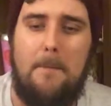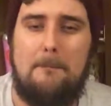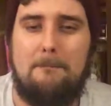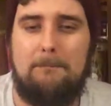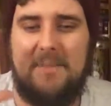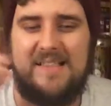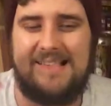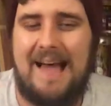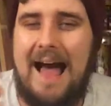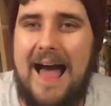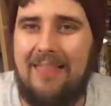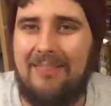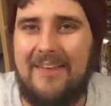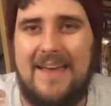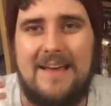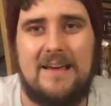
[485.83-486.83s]

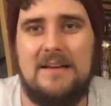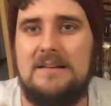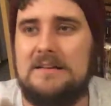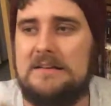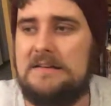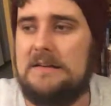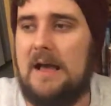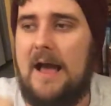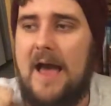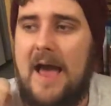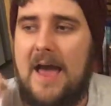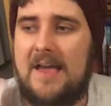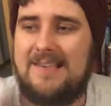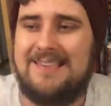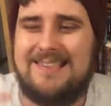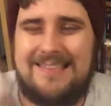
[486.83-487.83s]
metallic,
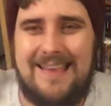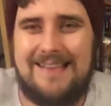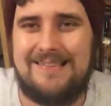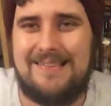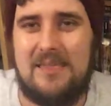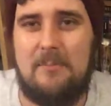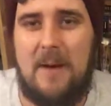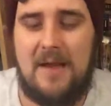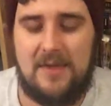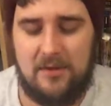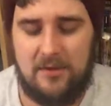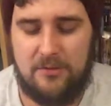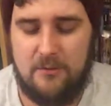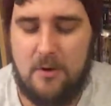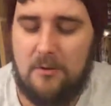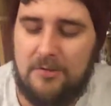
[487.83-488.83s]
uh, sticks to the back of
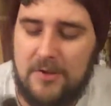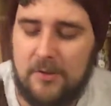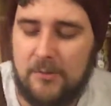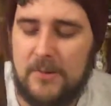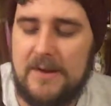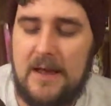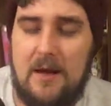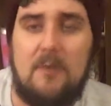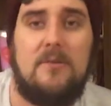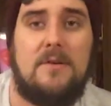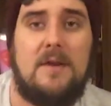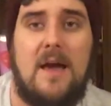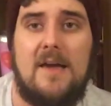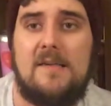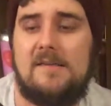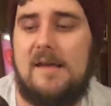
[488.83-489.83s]
your throat. This went down
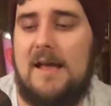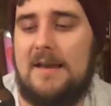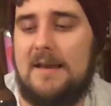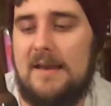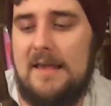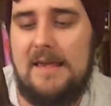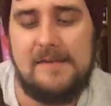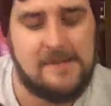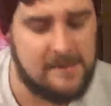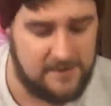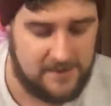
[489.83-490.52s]
nice and easy.